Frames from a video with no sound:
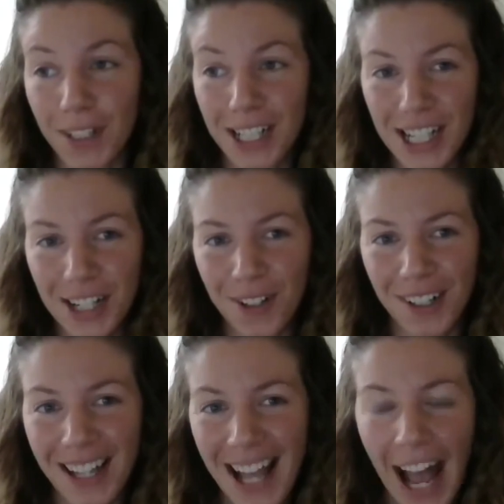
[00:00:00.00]
in general.
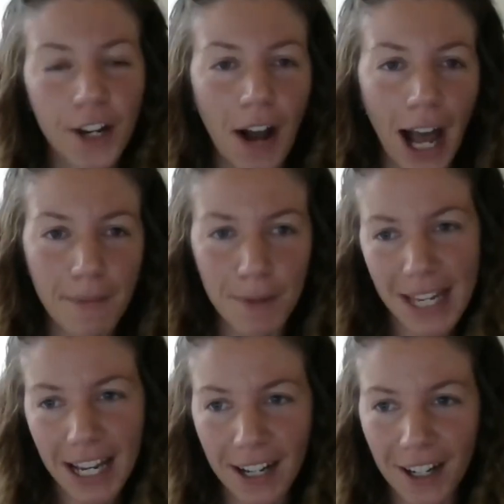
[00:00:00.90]
I know I'm a
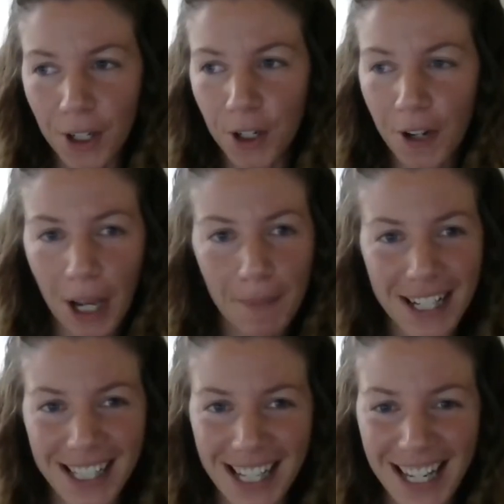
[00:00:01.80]
beginner. Growing up in a
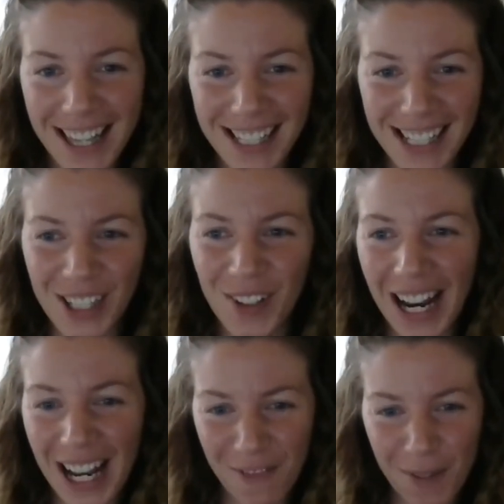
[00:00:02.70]
city, this is great
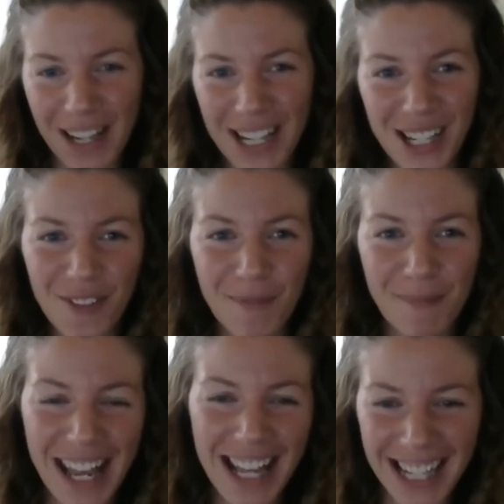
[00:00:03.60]
information for
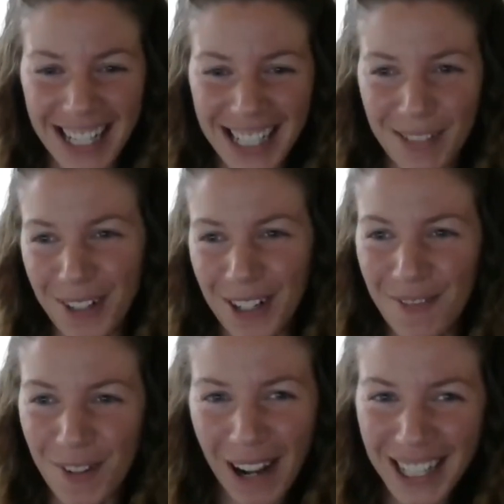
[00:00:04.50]
me as I explore
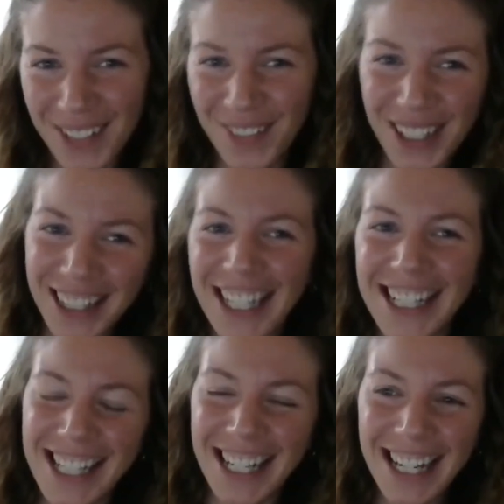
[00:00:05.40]
Vermont's
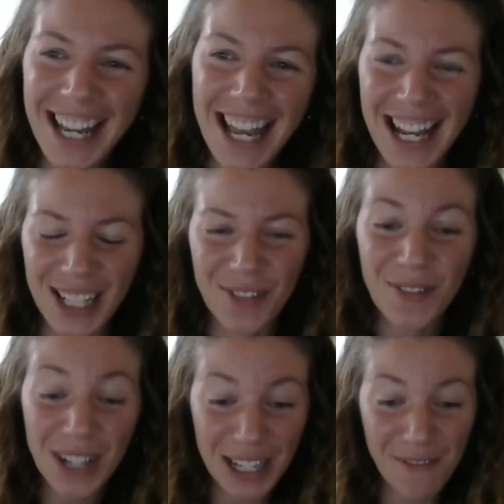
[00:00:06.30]
woodlands, and it's
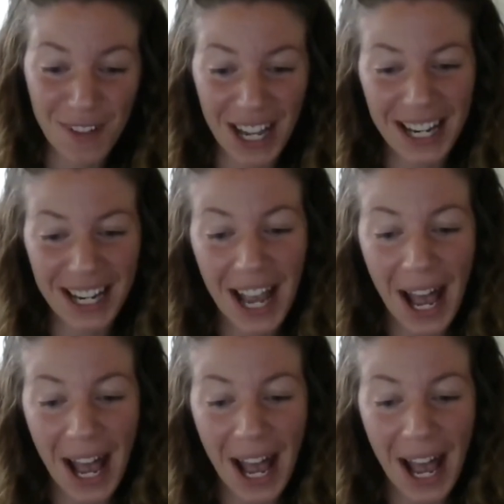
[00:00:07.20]
really fun.